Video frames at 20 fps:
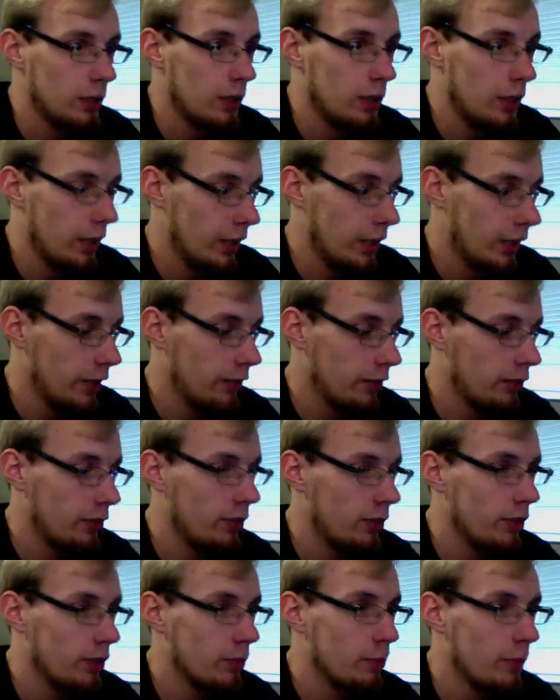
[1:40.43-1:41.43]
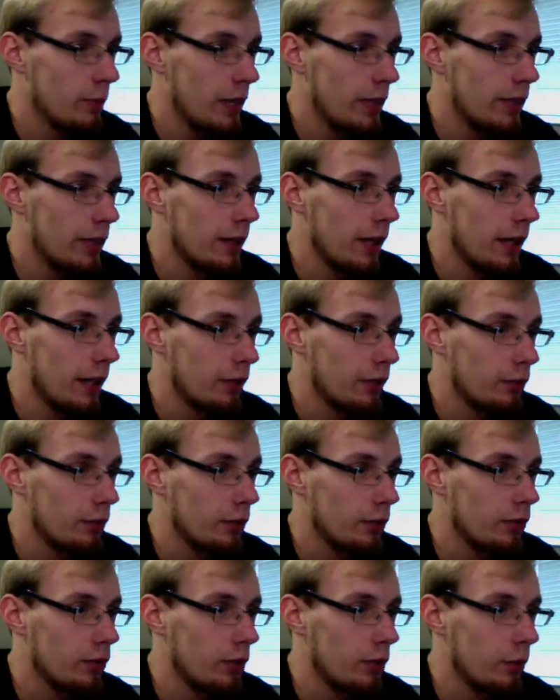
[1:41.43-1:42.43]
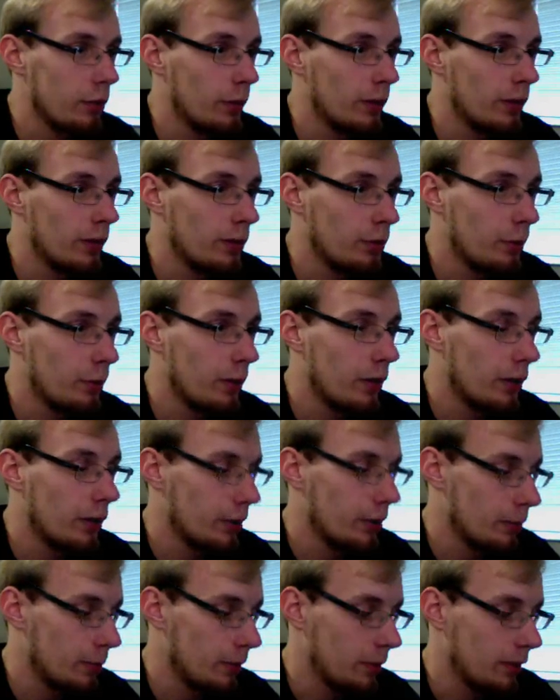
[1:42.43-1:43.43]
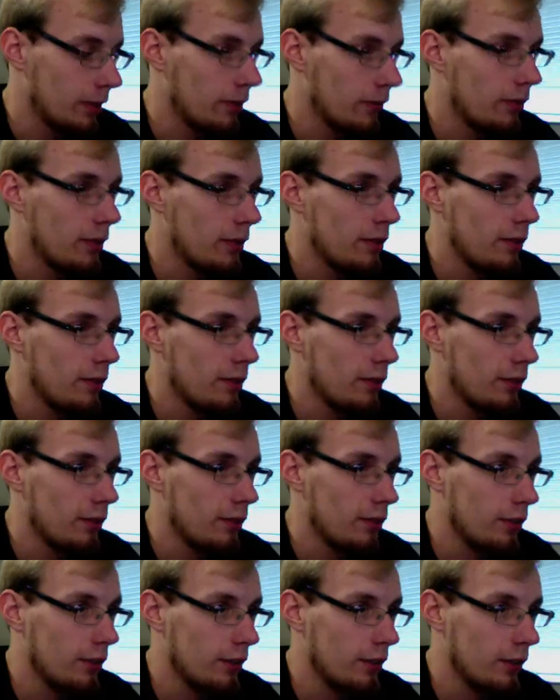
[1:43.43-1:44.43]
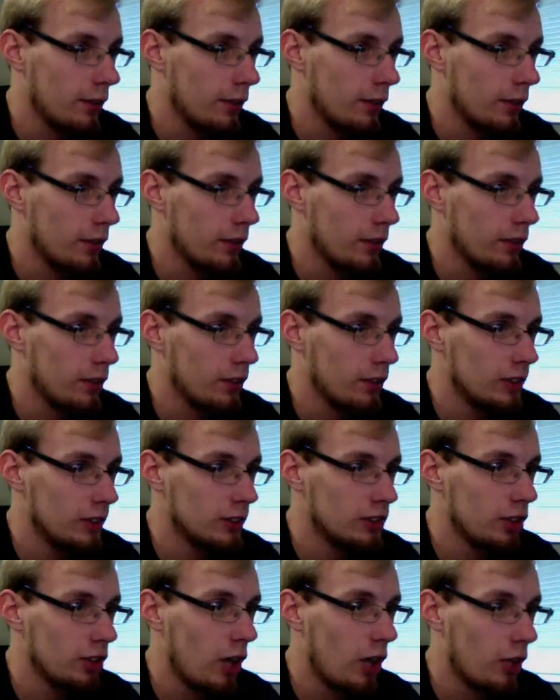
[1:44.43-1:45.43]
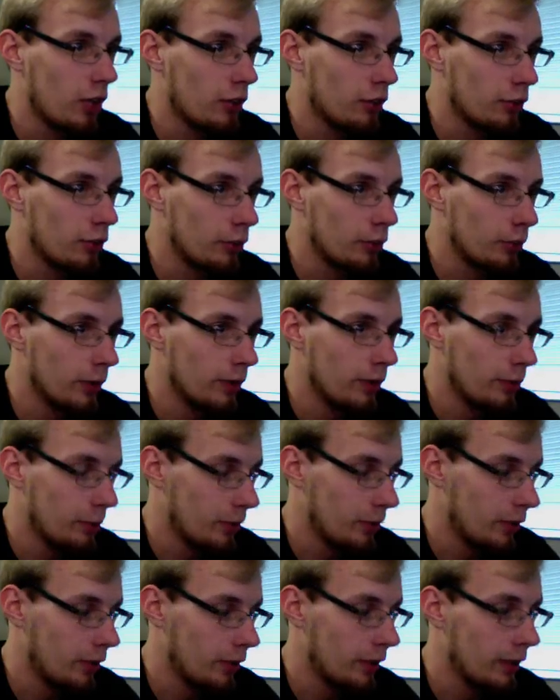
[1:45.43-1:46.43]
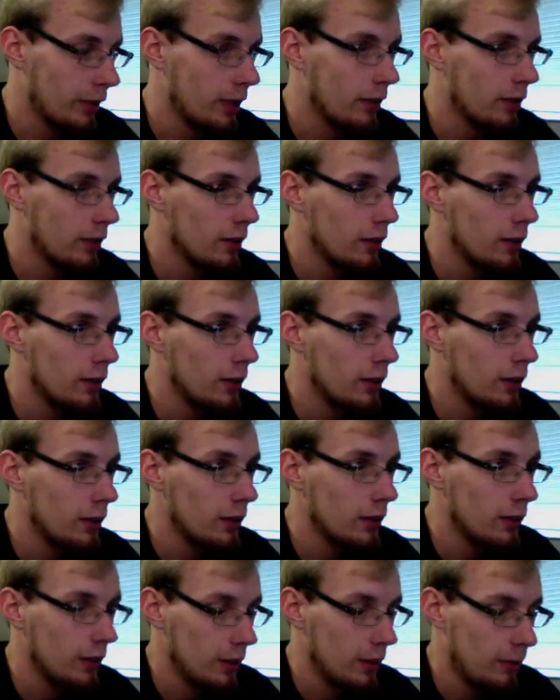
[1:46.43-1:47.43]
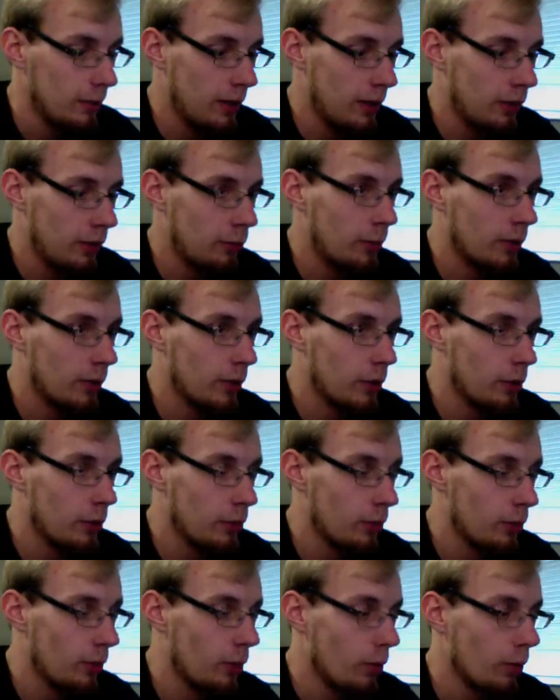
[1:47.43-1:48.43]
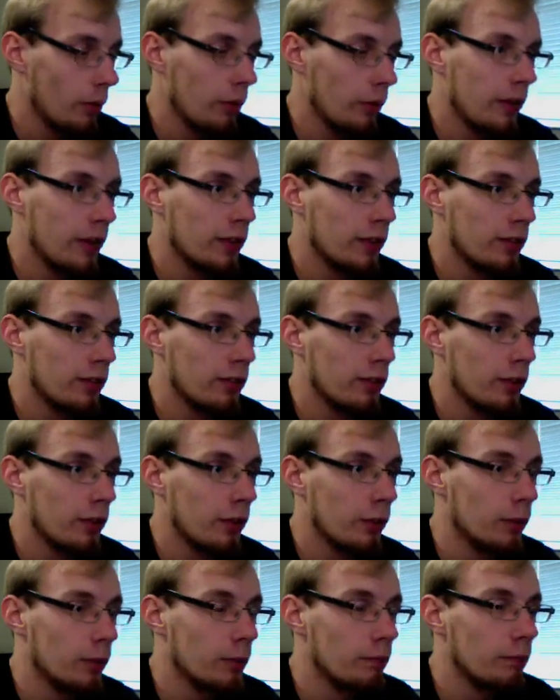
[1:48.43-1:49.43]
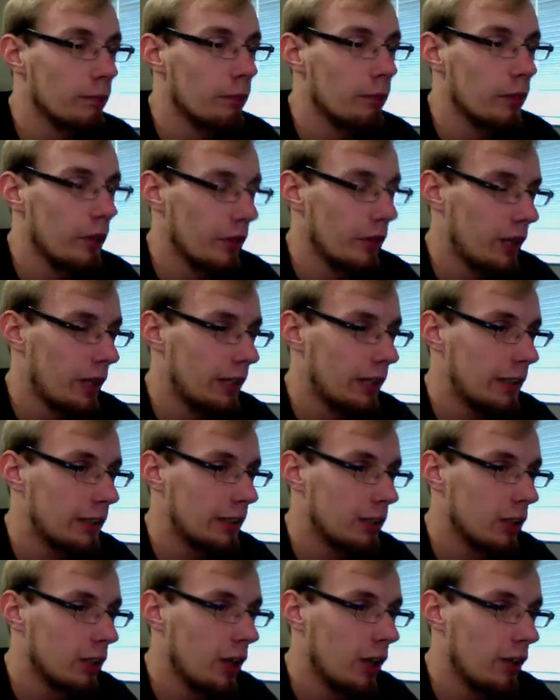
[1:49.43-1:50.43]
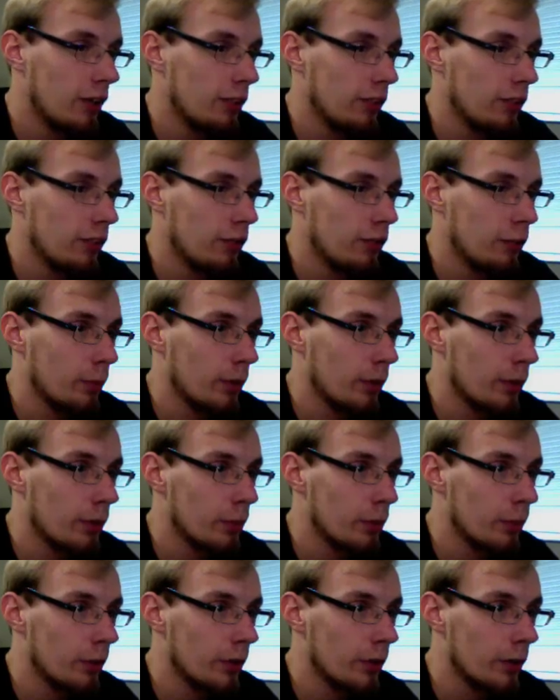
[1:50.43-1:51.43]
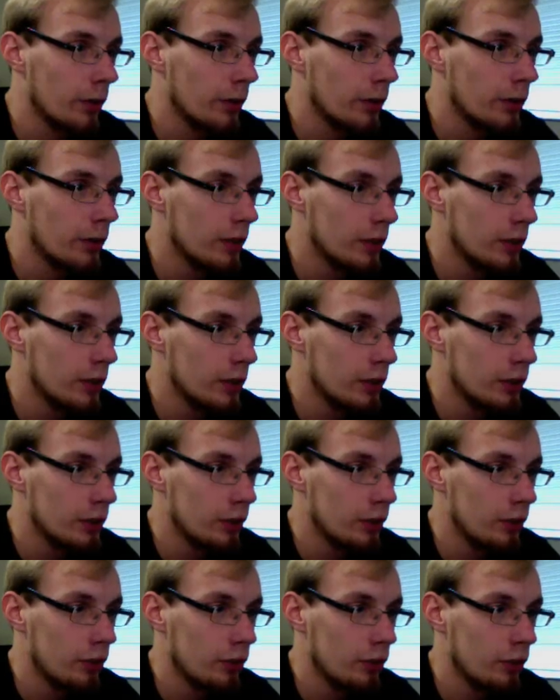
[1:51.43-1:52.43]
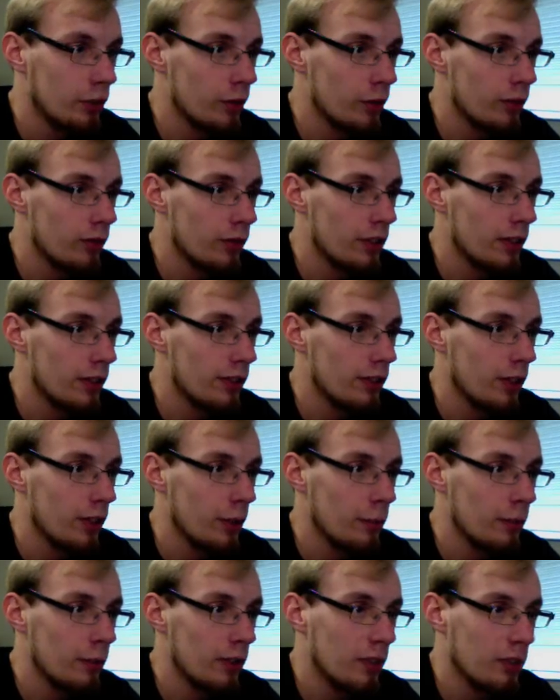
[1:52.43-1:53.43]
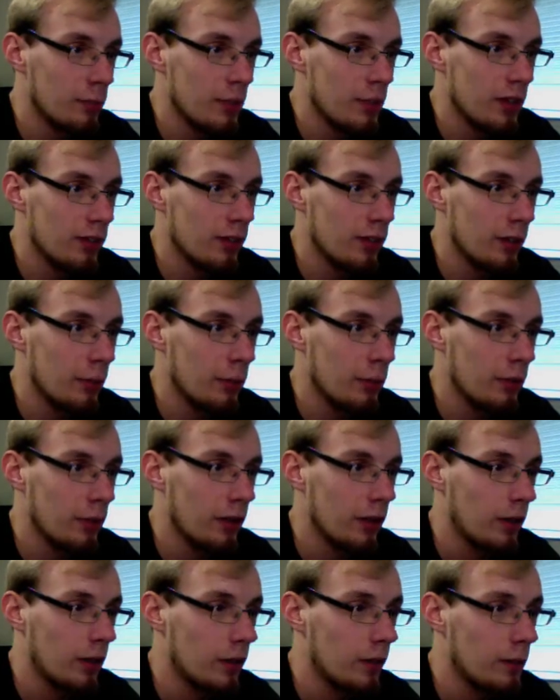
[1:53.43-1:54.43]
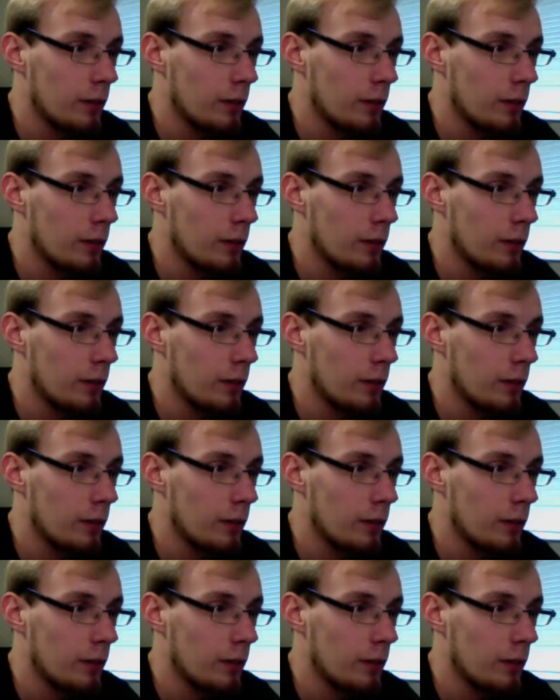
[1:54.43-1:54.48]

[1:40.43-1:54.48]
honestly debated actually showing this part, but since it is a talk through, as I'm calling it, might as well go through the whole thing so you're not getting lost as to where you were. Should you have seen something? Did you miss something?